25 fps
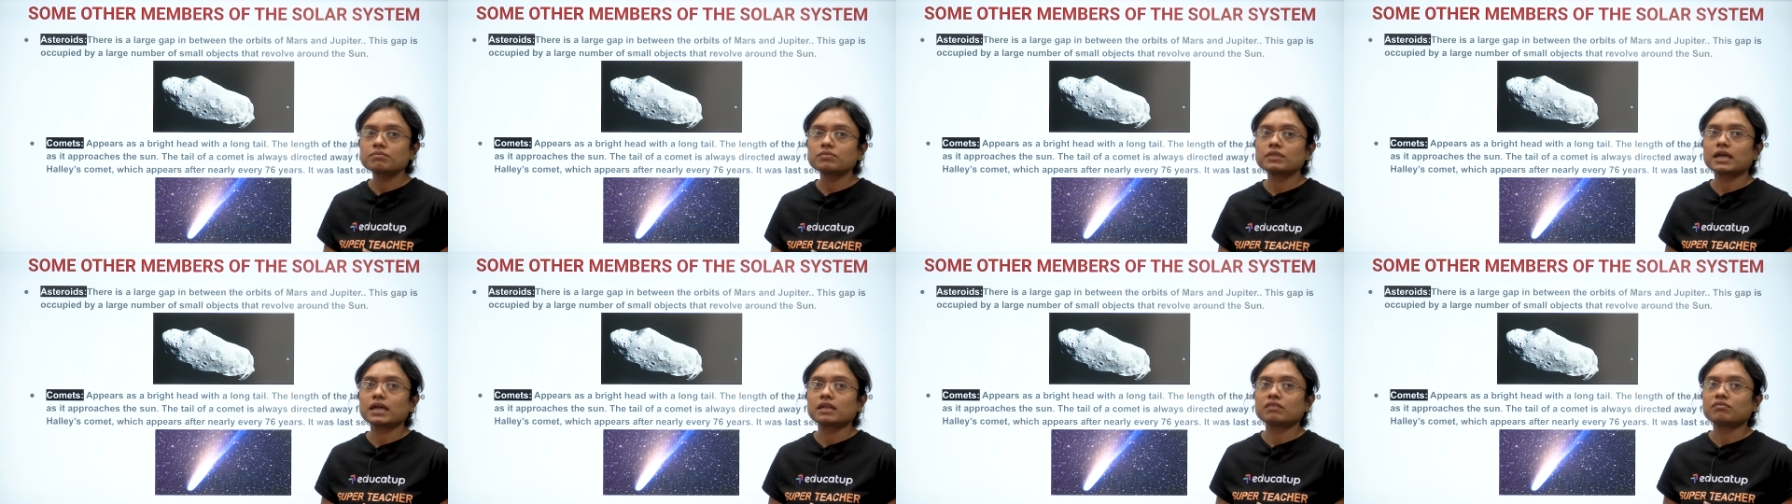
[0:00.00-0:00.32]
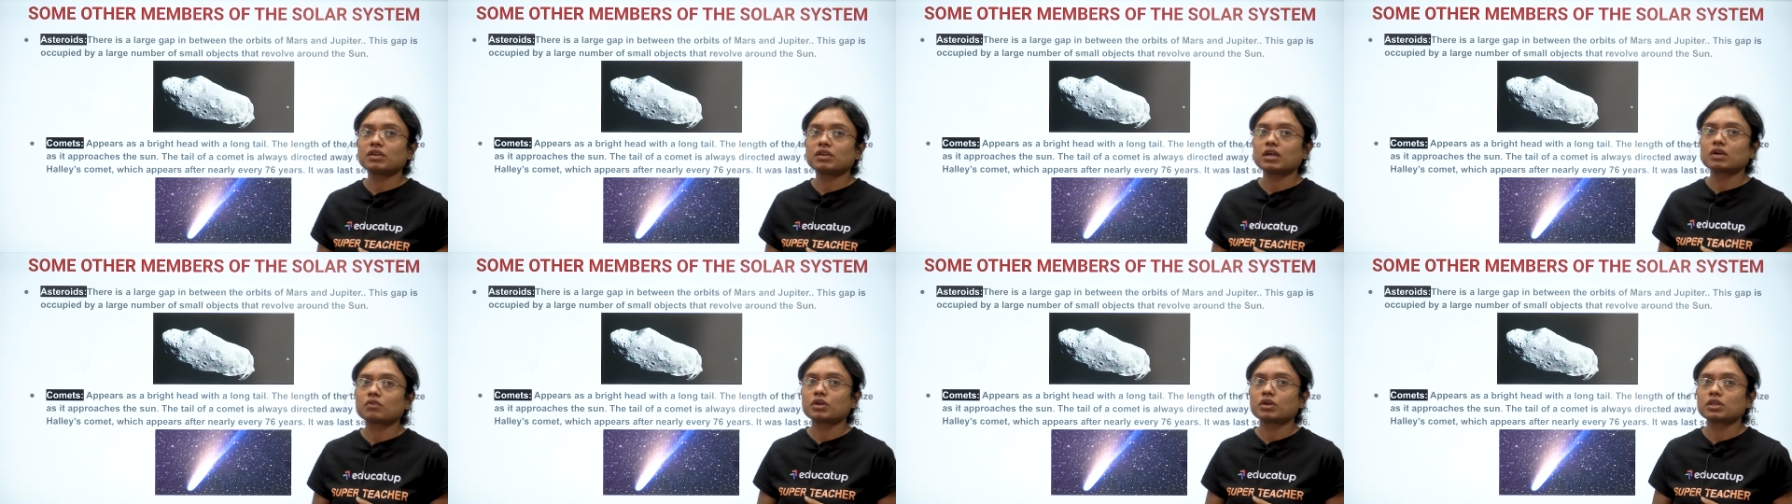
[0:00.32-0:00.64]
that
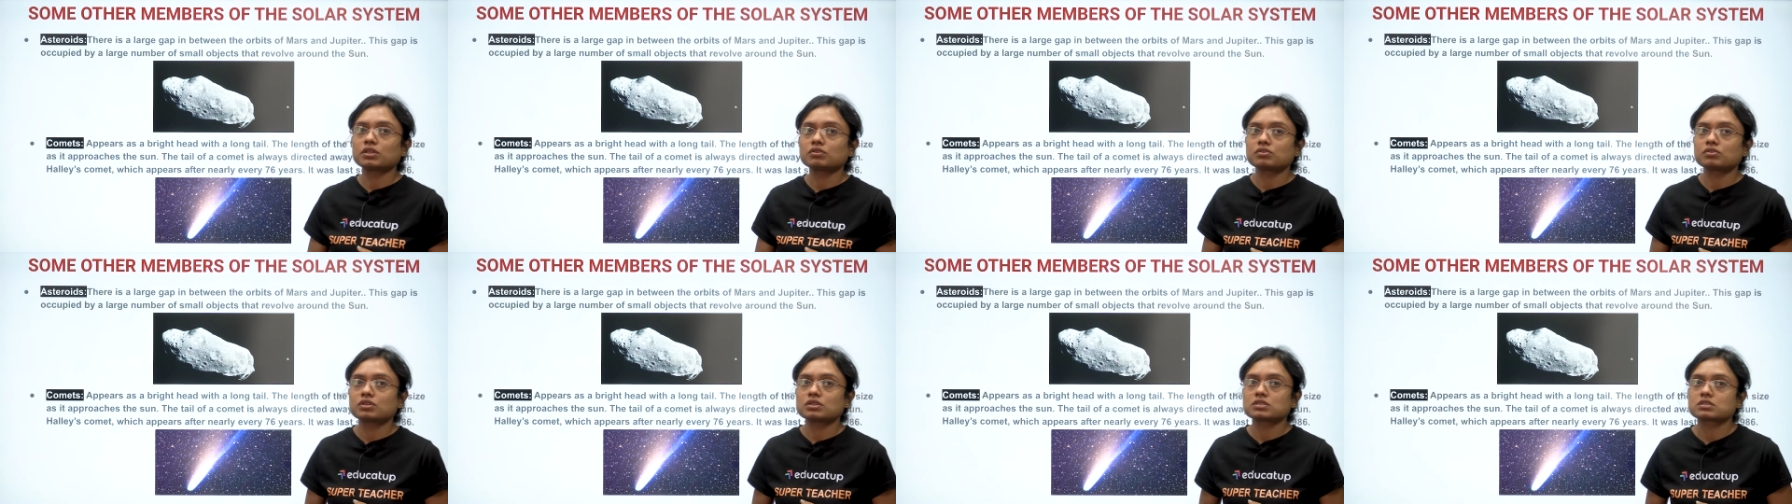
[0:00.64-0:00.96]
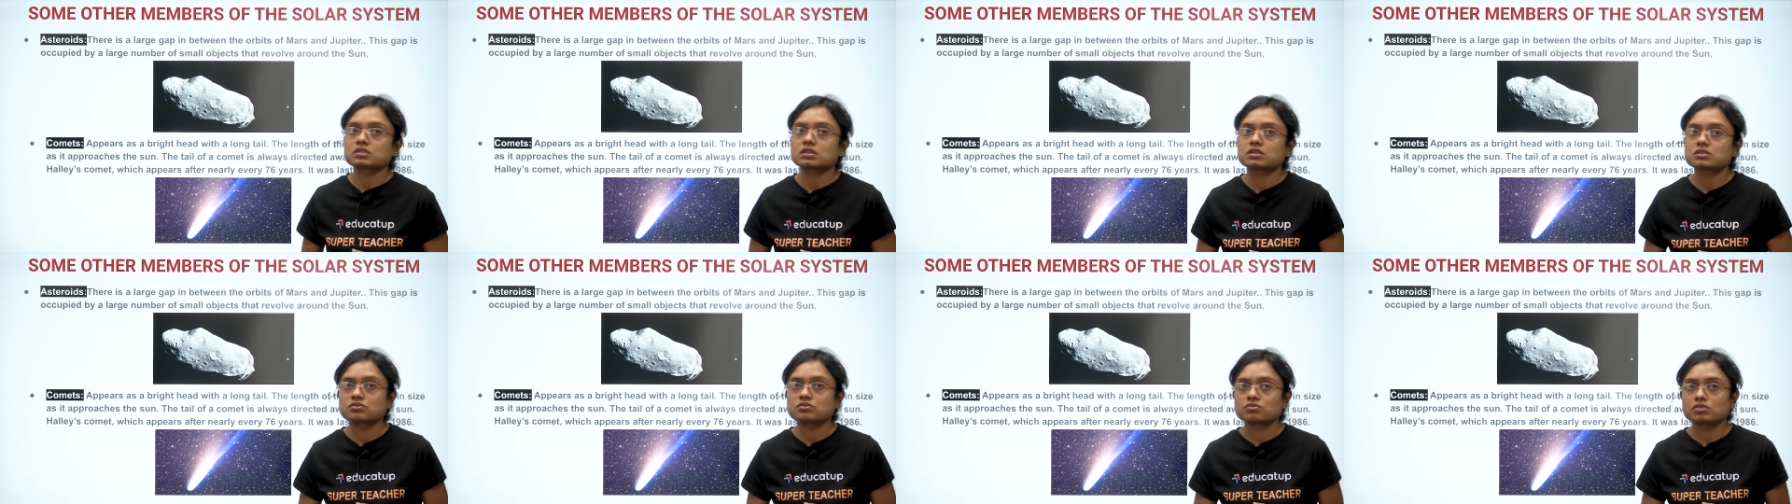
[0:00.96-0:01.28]
we are going to
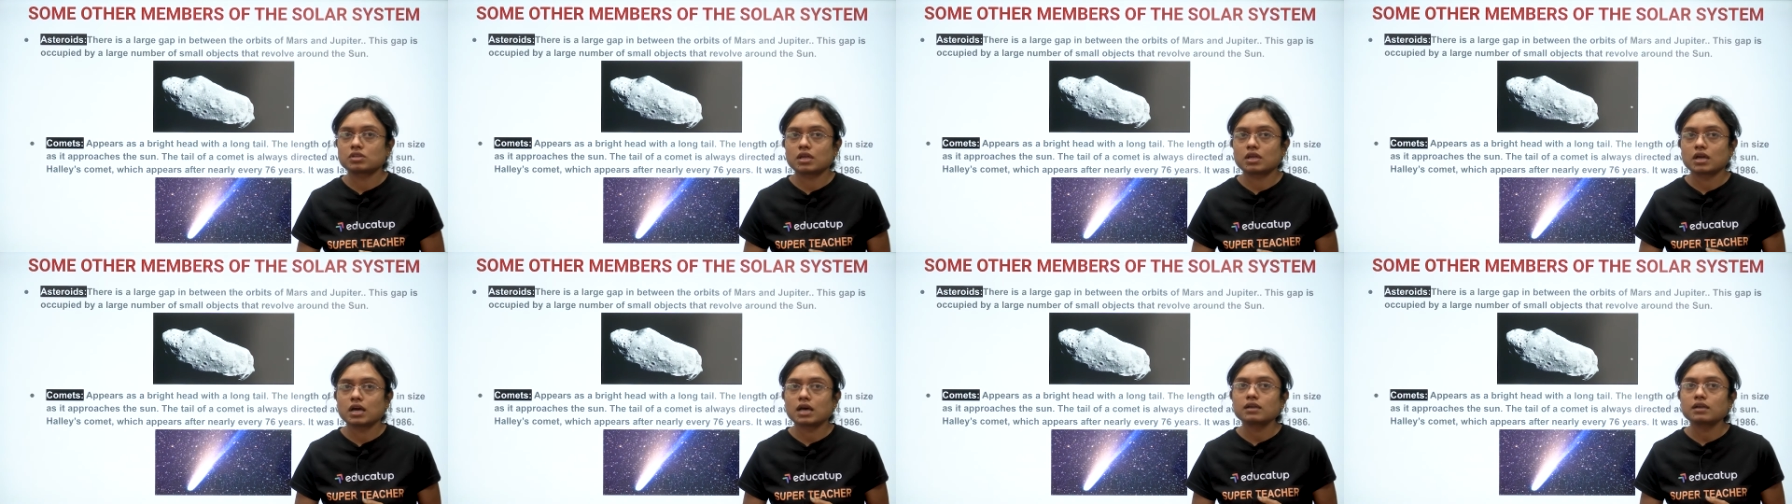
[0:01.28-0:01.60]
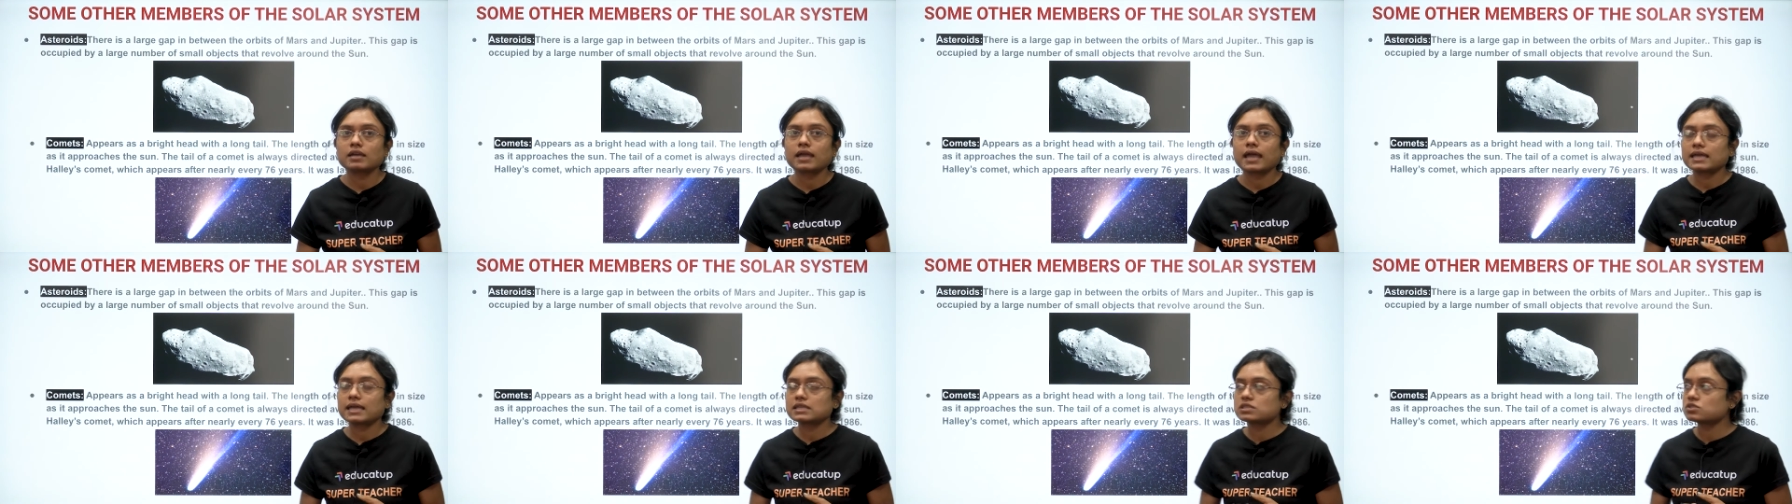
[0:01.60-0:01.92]
discuss today are
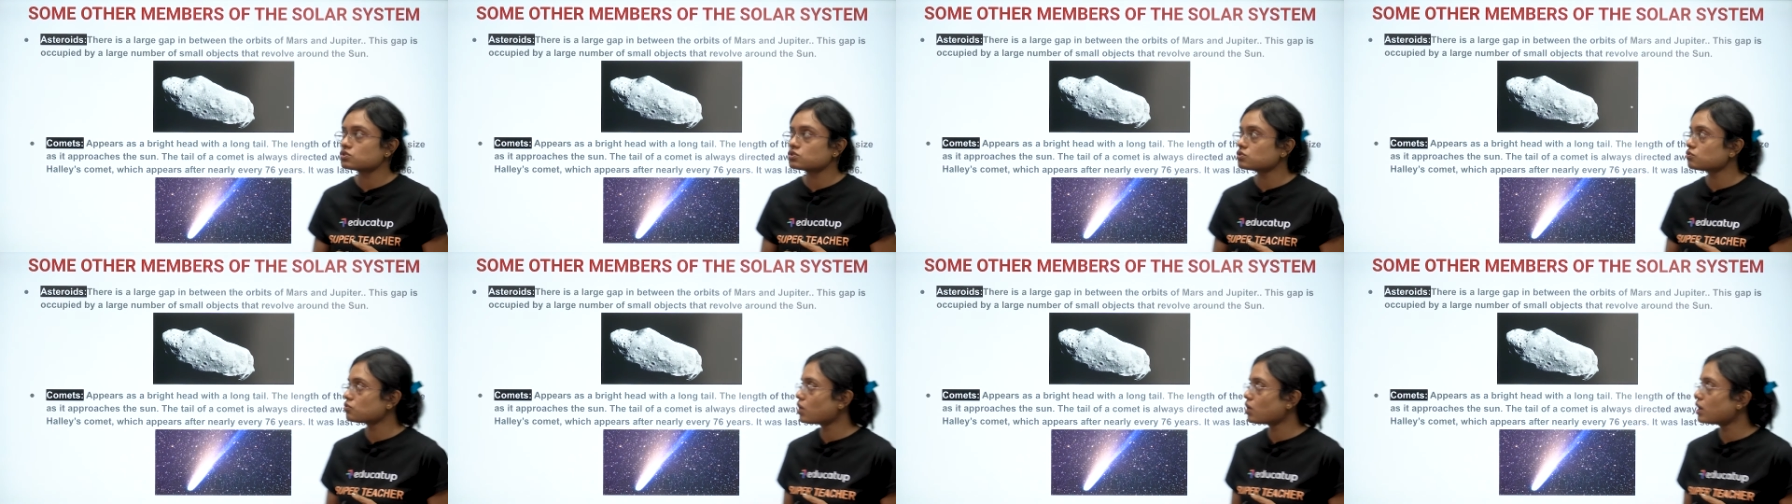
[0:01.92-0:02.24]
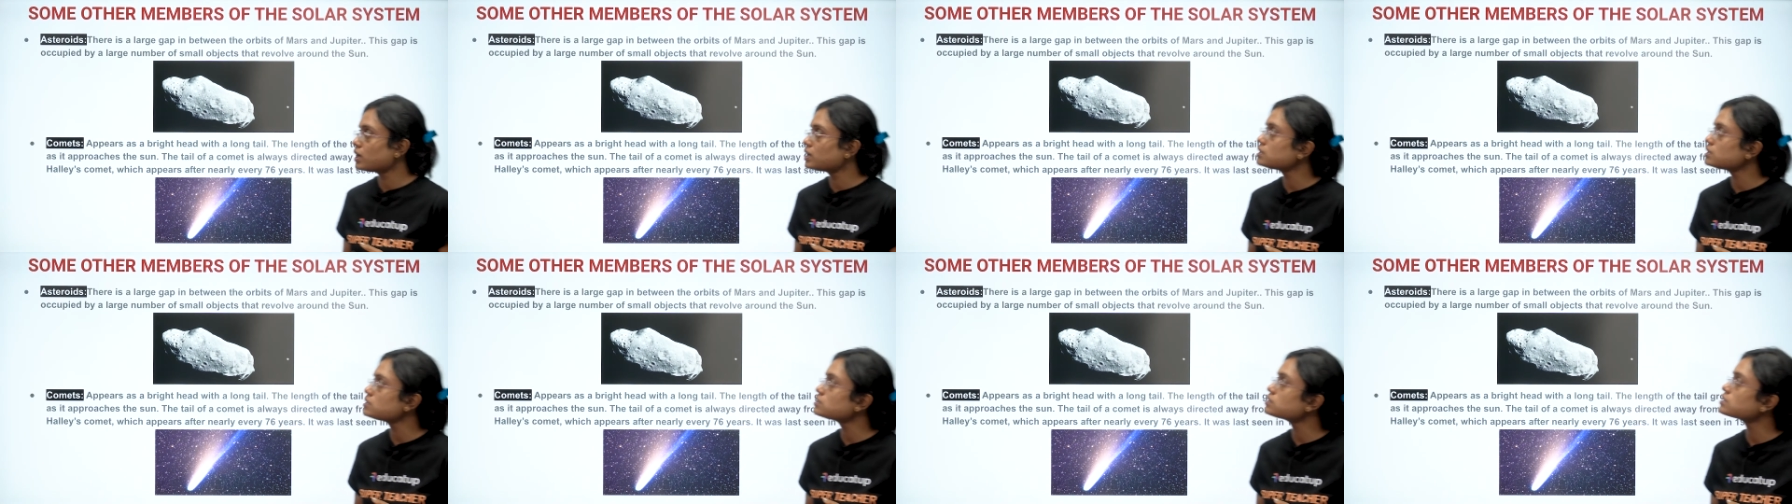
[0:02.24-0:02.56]

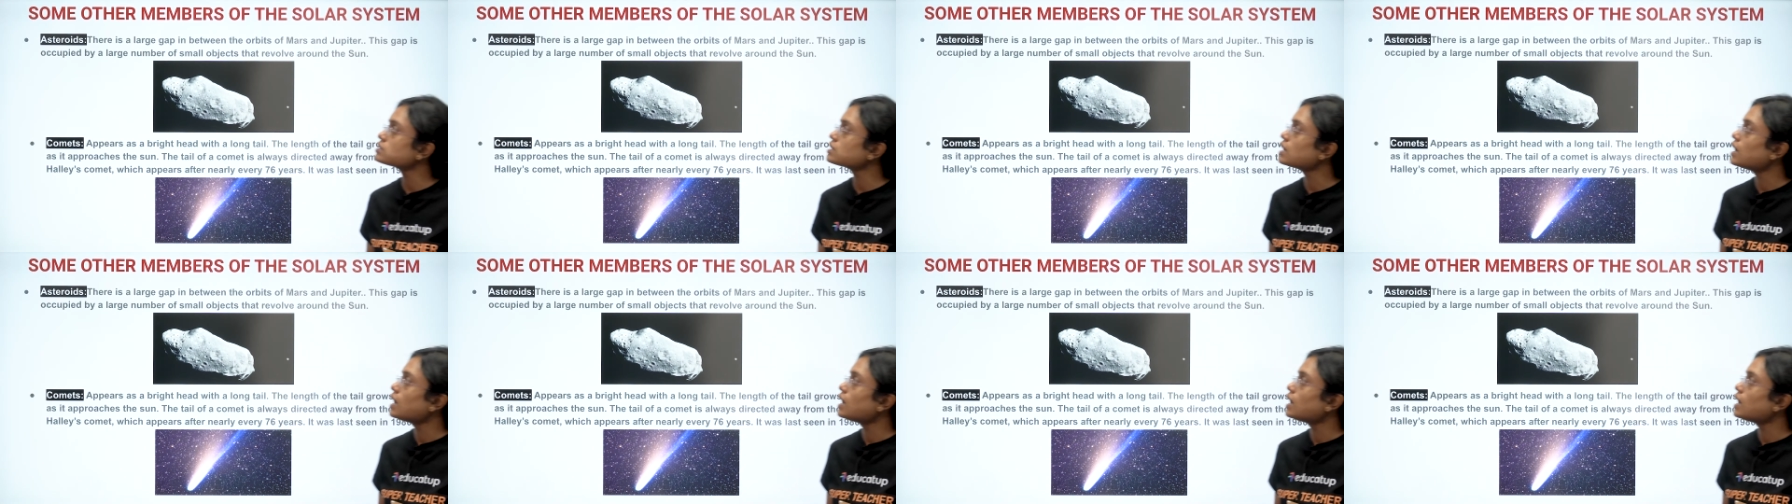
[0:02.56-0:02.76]
asteroids.